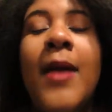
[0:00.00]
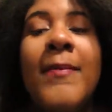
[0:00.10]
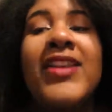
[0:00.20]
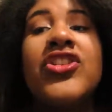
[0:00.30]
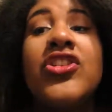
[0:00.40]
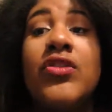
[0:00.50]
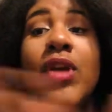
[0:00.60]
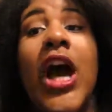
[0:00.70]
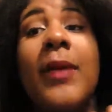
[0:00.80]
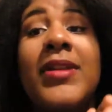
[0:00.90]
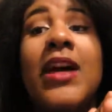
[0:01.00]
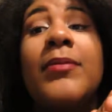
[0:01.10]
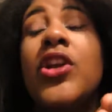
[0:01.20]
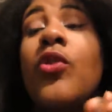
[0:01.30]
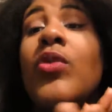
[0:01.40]
Make sure you comment down
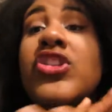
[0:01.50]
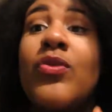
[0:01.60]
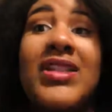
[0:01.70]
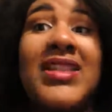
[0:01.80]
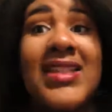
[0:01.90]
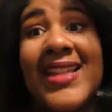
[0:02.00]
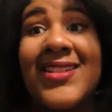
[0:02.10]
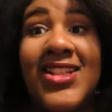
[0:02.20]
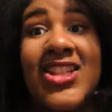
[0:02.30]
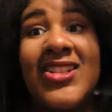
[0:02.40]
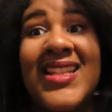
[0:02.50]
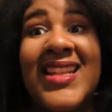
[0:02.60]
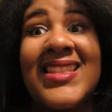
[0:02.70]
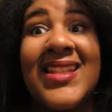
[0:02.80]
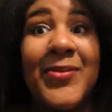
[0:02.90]
below what you want to see next on the channel, because like I
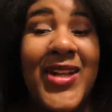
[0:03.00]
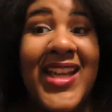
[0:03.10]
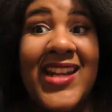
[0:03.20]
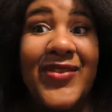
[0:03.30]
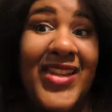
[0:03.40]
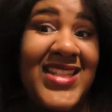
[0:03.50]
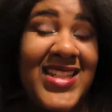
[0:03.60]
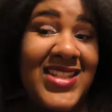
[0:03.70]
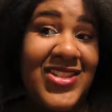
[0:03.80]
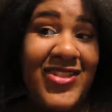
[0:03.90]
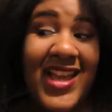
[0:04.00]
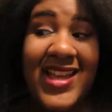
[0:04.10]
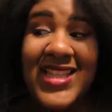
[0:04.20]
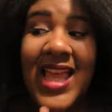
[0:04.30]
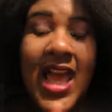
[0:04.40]
said, I'm running out of ideas, you
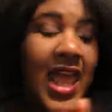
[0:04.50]
guys.